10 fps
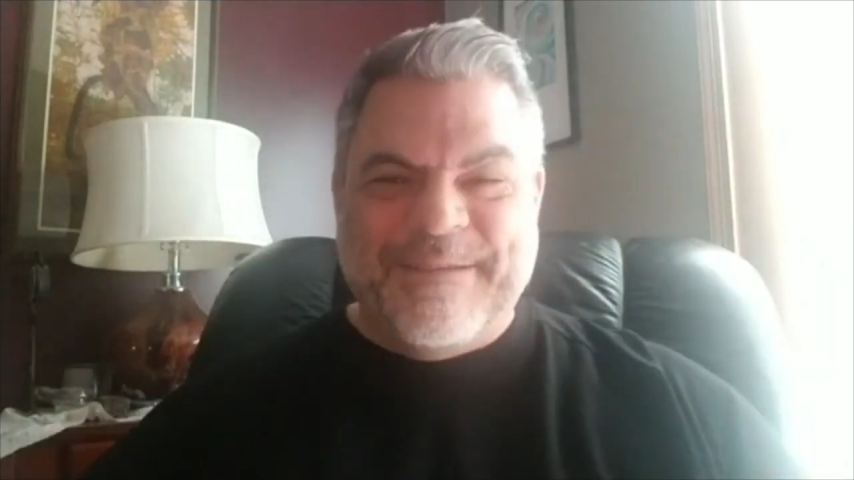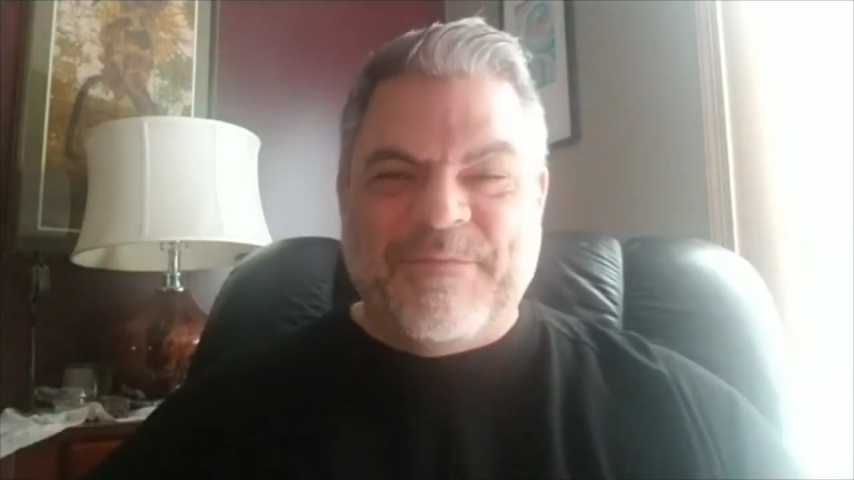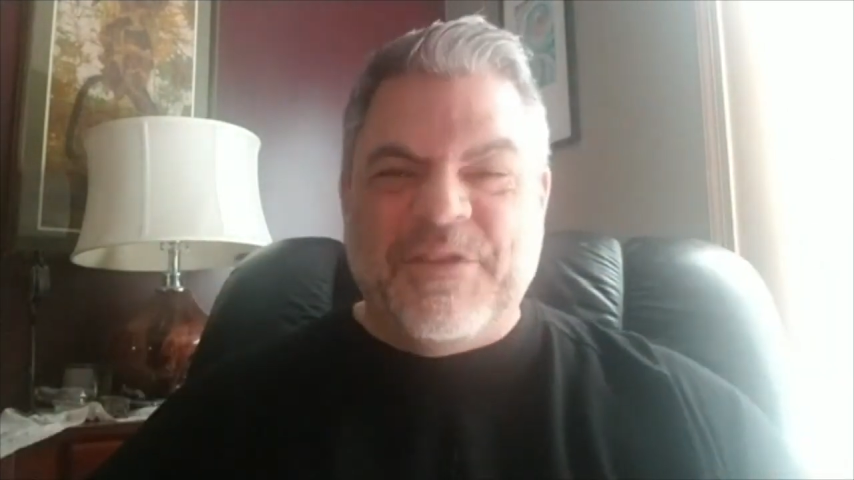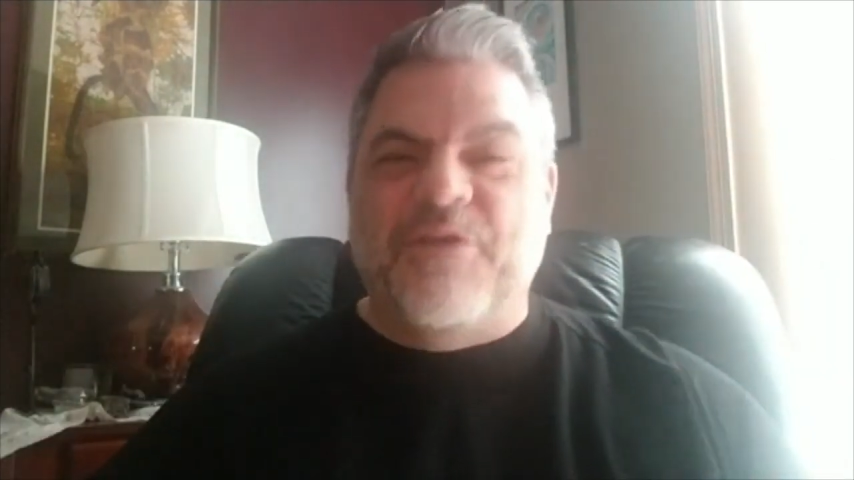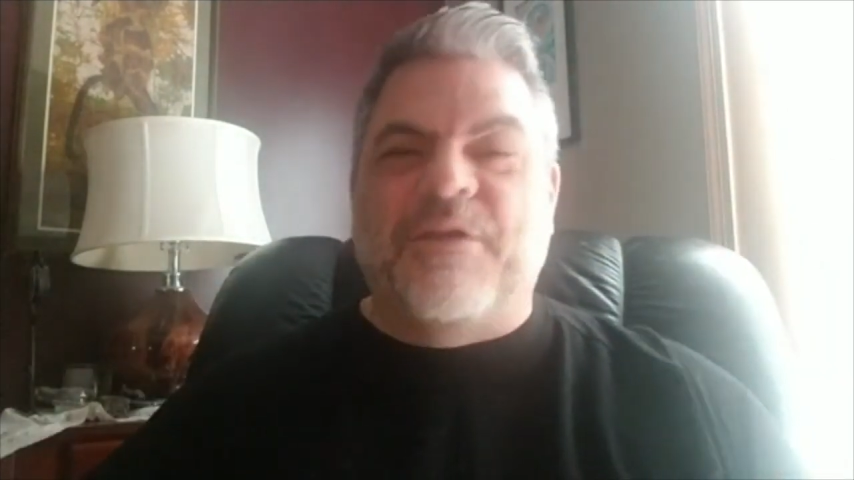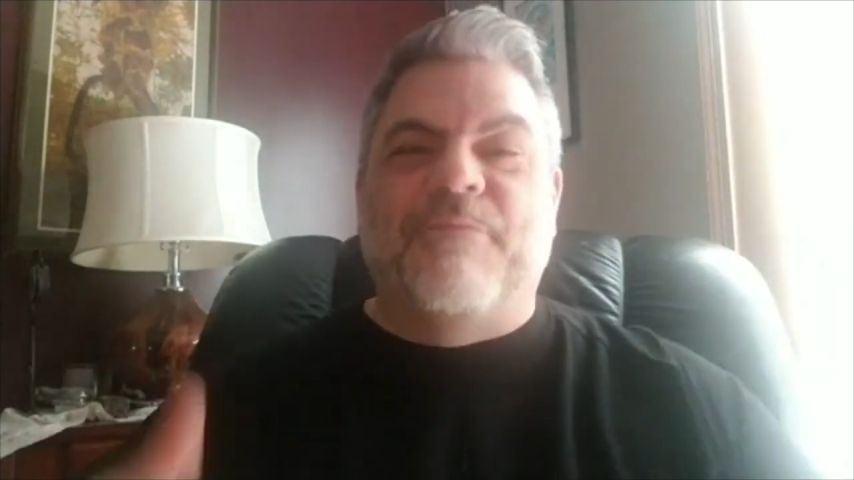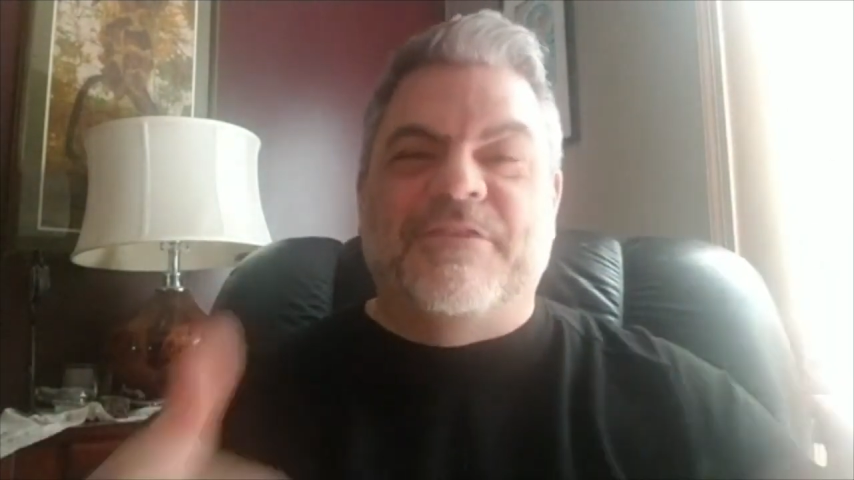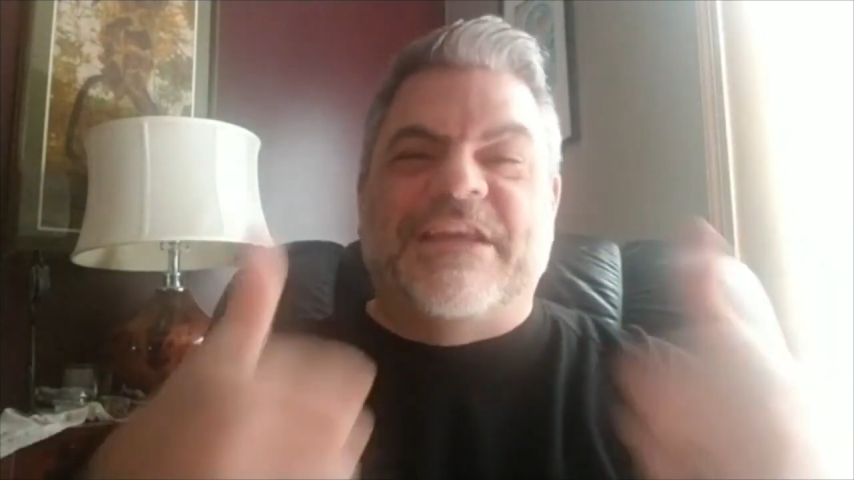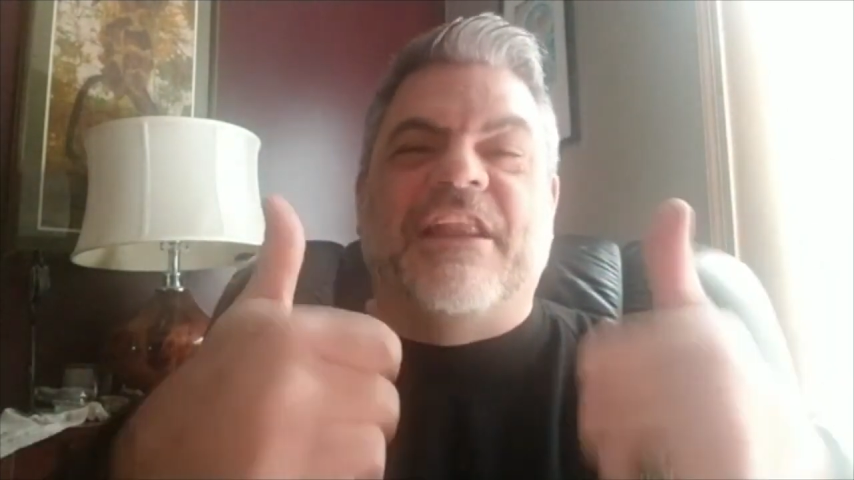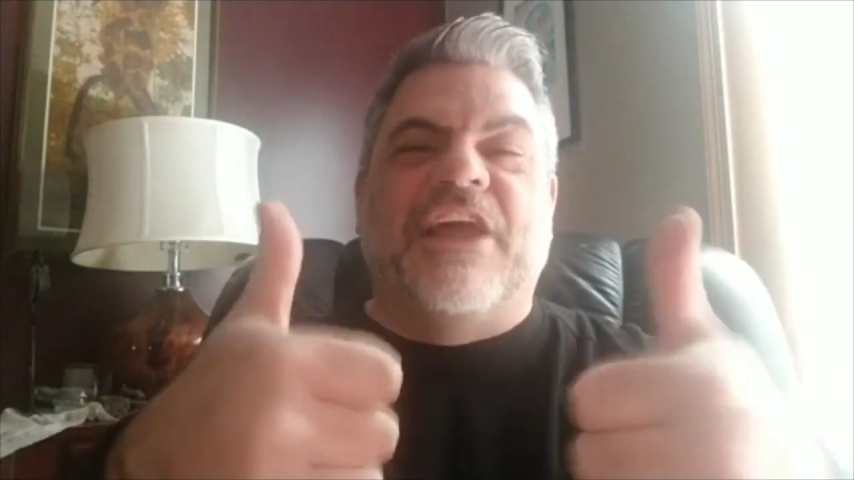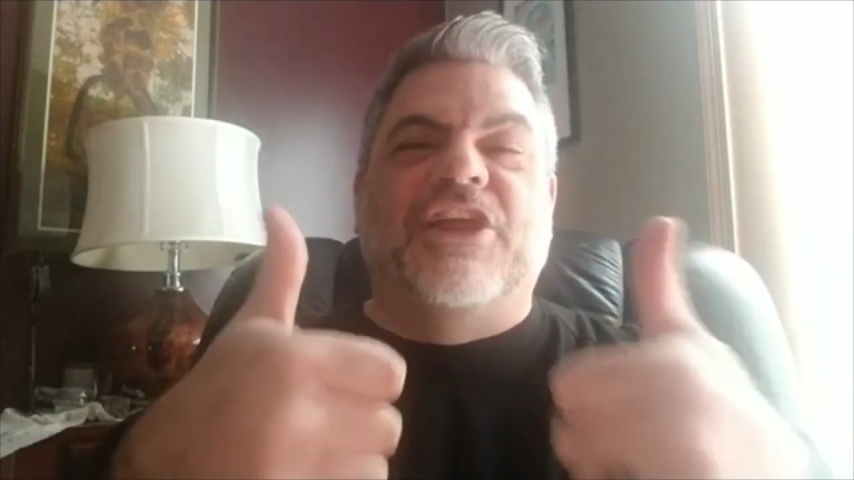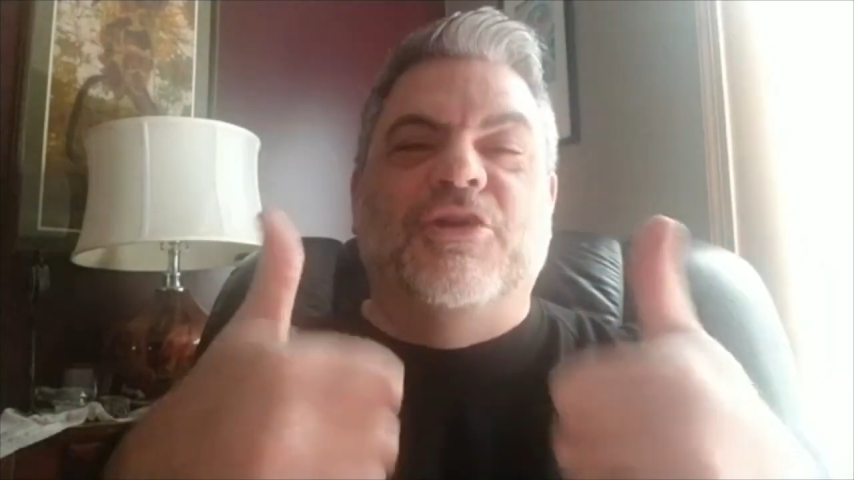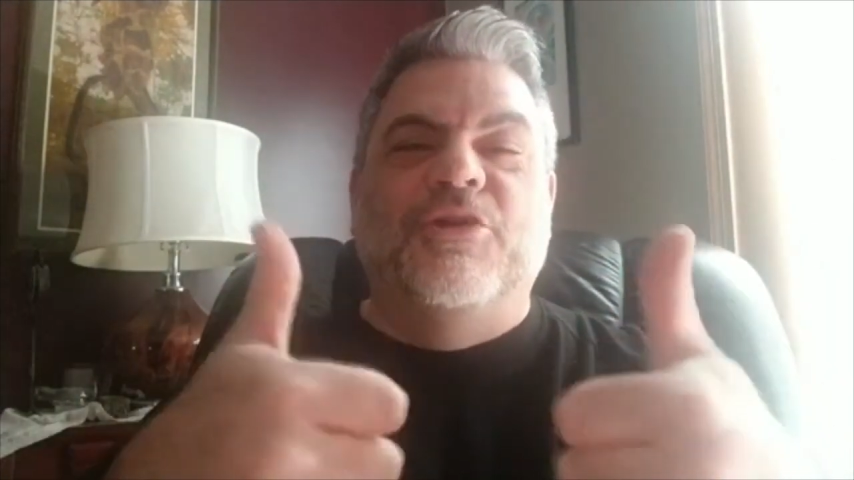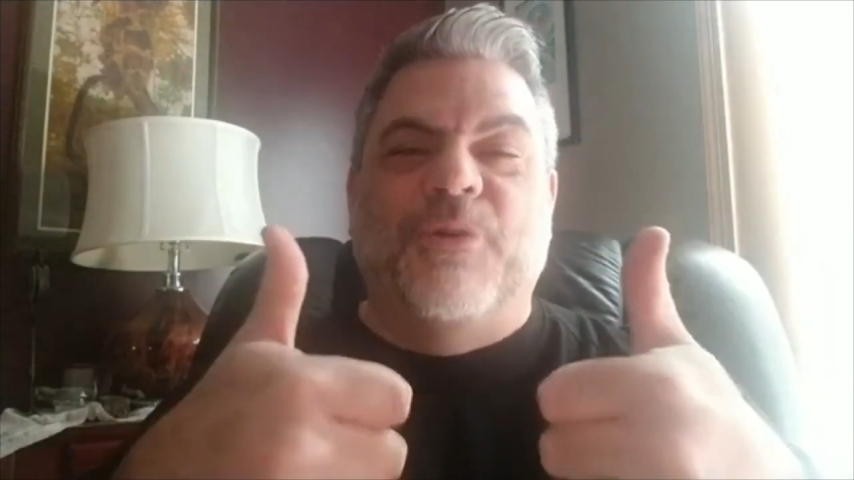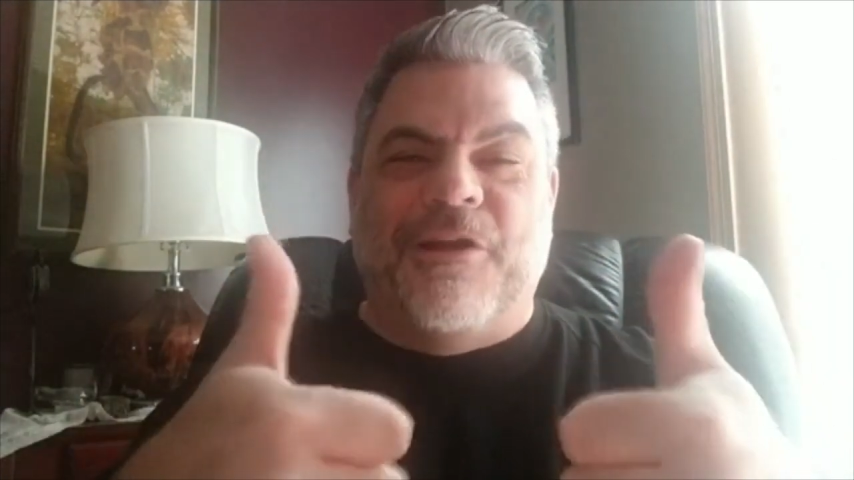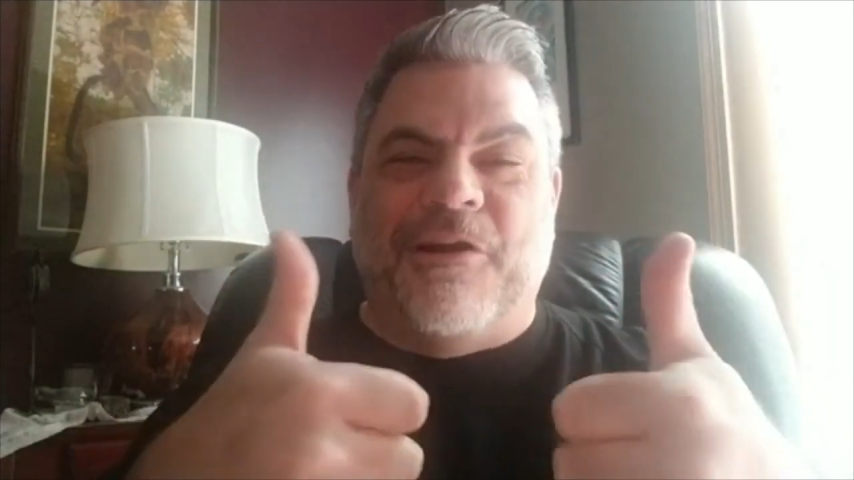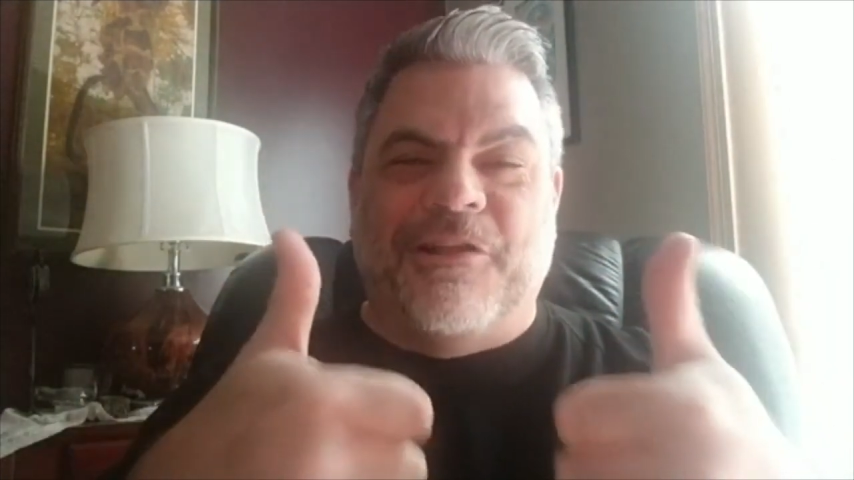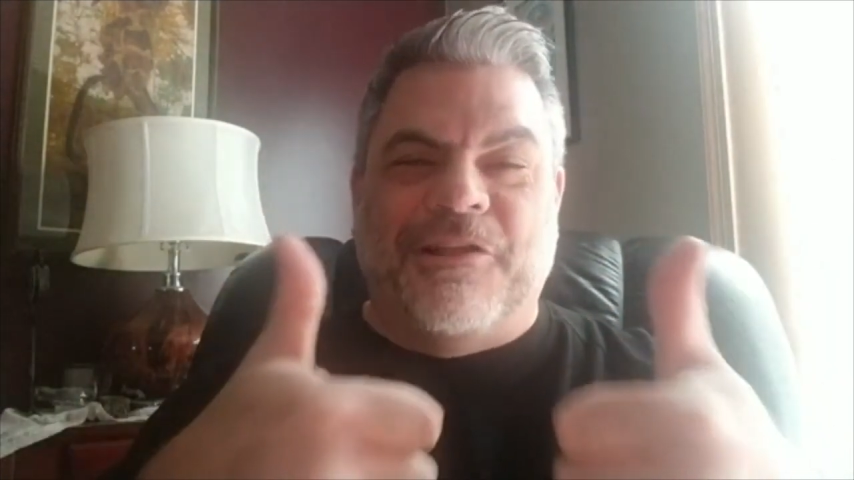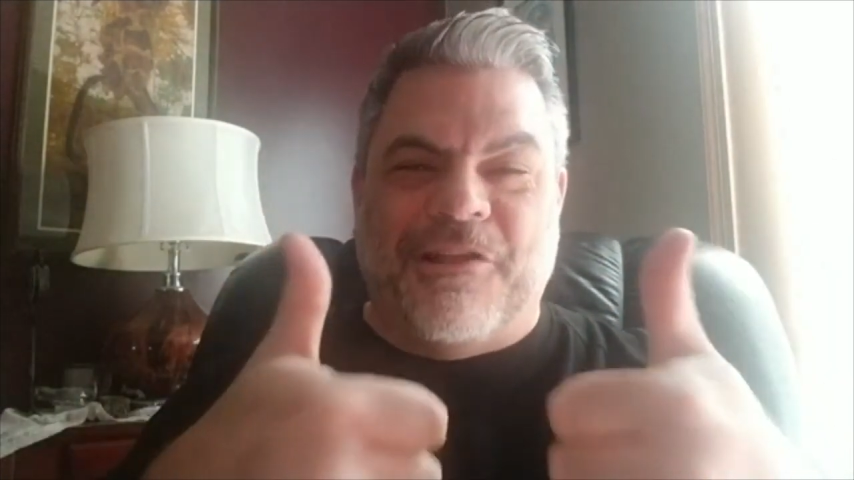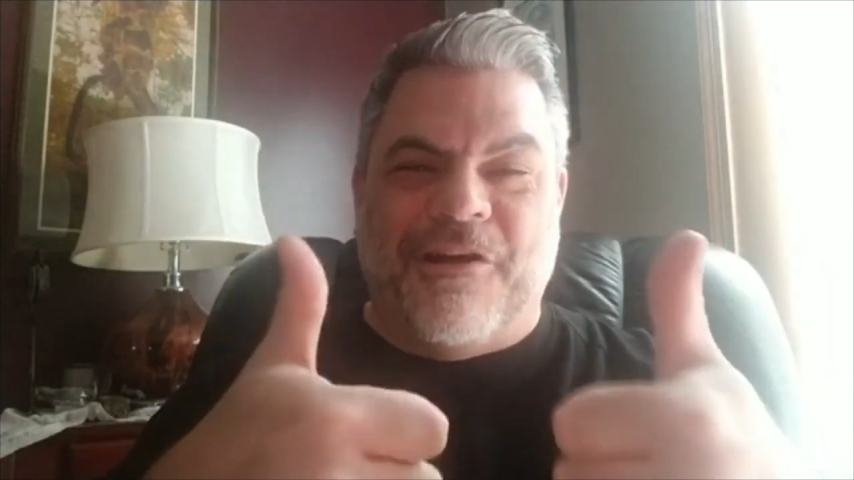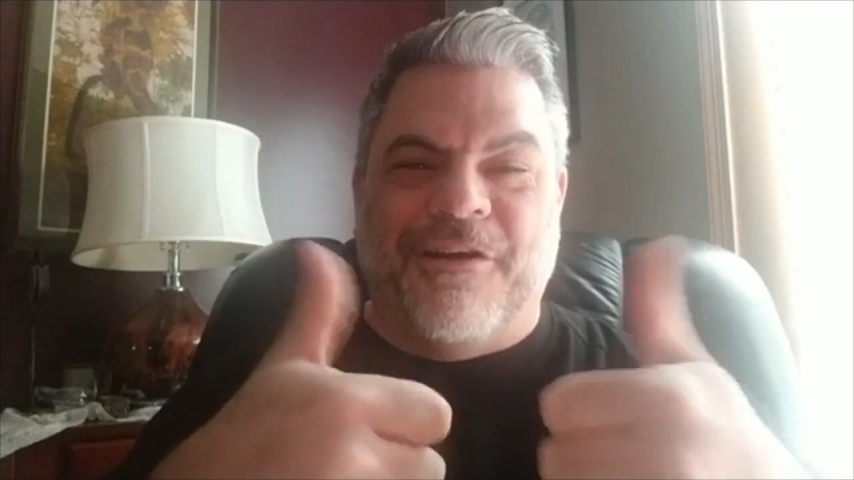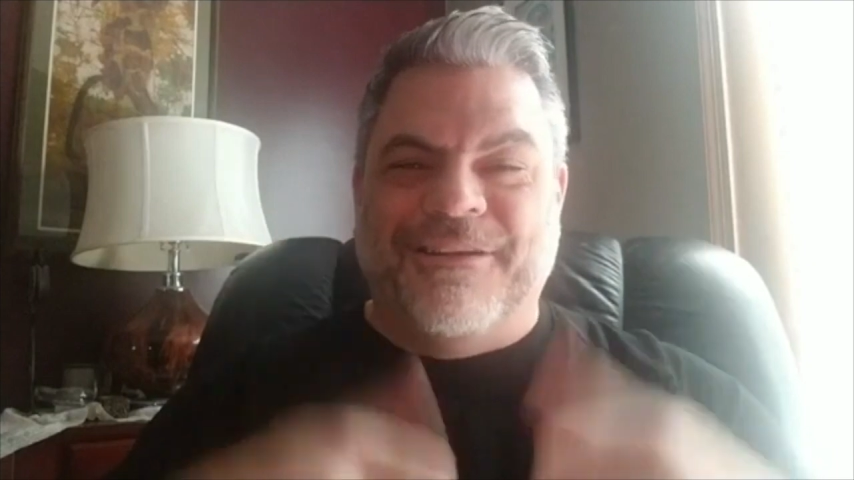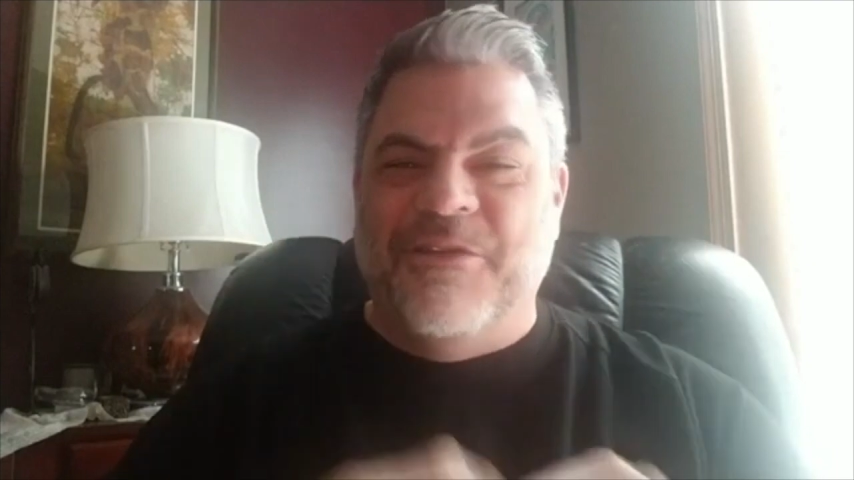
You can pretend like you knew it all along.